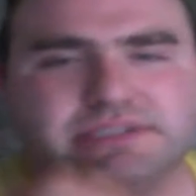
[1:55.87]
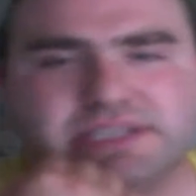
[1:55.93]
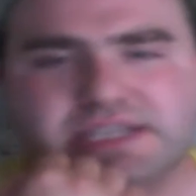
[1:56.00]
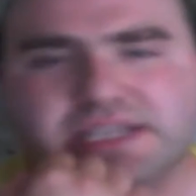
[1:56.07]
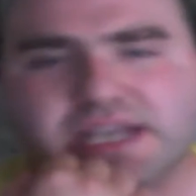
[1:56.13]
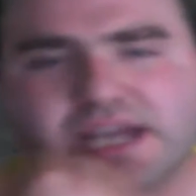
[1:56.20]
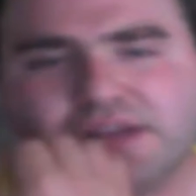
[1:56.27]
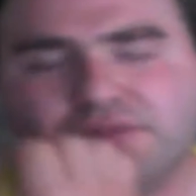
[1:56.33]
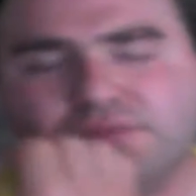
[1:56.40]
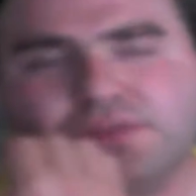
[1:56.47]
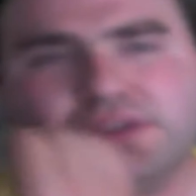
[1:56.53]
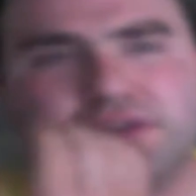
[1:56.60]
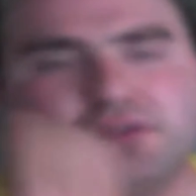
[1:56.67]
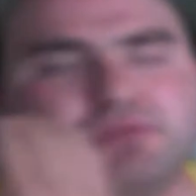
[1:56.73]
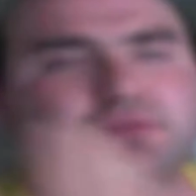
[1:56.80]
See, I don't
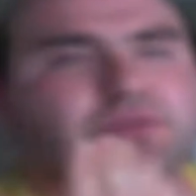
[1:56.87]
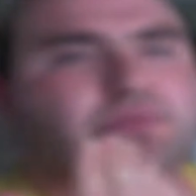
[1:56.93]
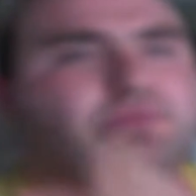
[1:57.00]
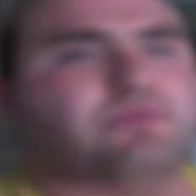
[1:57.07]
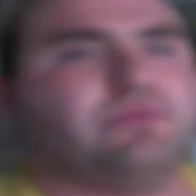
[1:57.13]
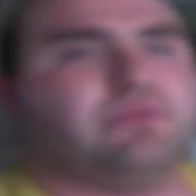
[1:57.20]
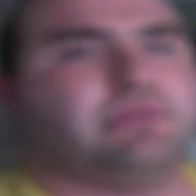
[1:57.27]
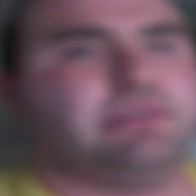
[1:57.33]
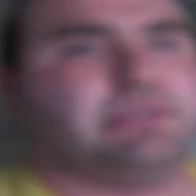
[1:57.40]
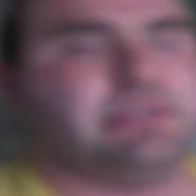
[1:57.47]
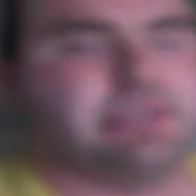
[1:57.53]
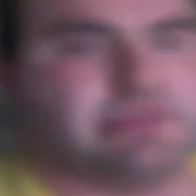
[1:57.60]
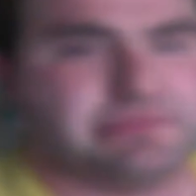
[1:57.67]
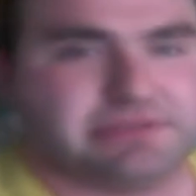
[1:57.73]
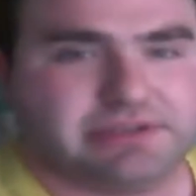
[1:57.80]
really know what the moral is
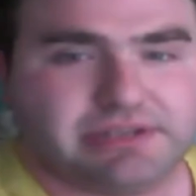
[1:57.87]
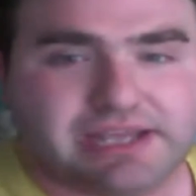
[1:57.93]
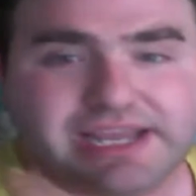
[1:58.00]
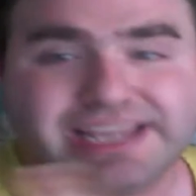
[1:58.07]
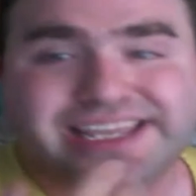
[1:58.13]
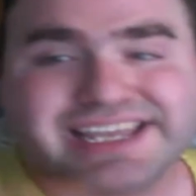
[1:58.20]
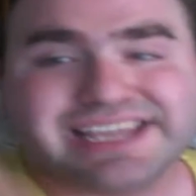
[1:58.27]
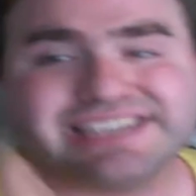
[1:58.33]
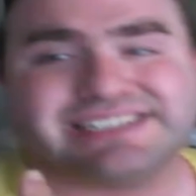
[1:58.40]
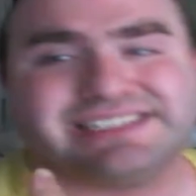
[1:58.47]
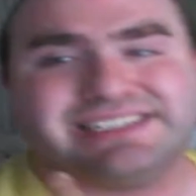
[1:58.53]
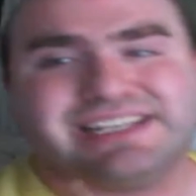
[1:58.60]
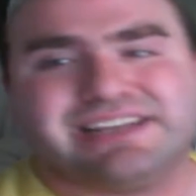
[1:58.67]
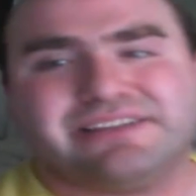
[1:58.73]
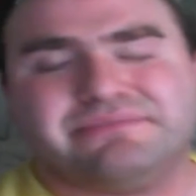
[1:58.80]
this episode. I guess
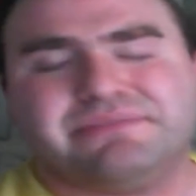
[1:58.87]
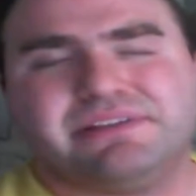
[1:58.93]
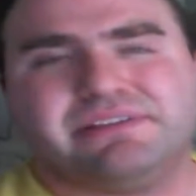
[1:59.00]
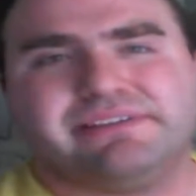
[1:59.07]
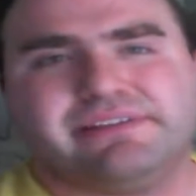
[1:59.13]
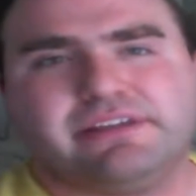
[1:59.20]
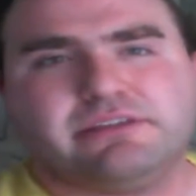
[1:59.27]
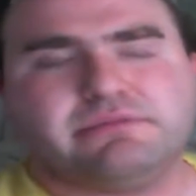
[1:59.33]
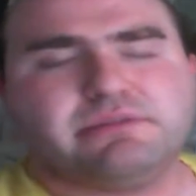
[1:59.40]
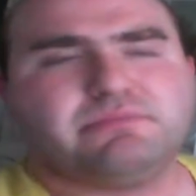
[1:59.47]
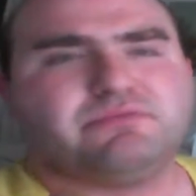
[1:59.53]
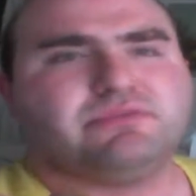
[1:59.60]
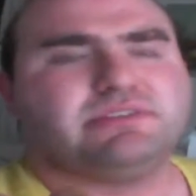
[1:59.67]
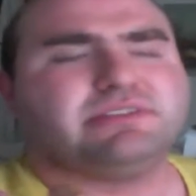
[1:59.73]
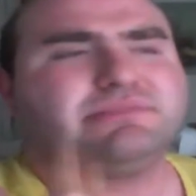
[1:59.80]
that could be a little bit
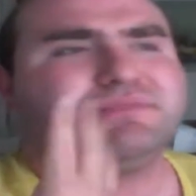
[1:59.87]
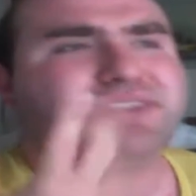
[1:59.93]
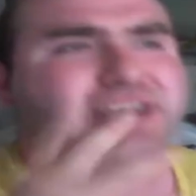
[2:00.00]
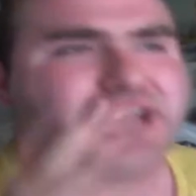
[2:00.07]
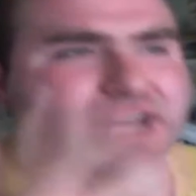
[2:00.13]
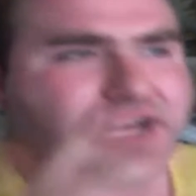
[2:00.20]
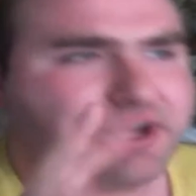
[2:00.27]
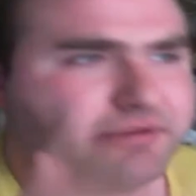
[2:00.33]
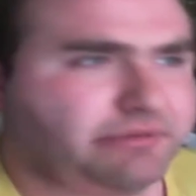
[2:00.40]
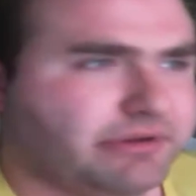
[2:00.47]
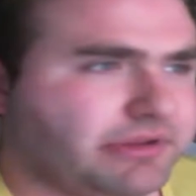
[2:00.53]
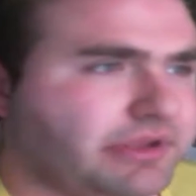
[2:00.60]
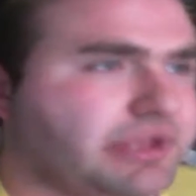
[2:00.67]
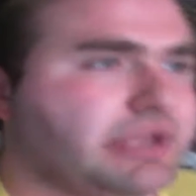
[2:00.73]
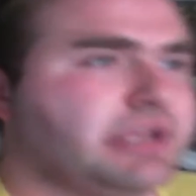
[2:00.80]
pointless, but nah, not
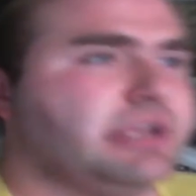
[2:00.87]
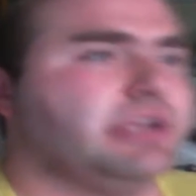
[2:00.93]
really.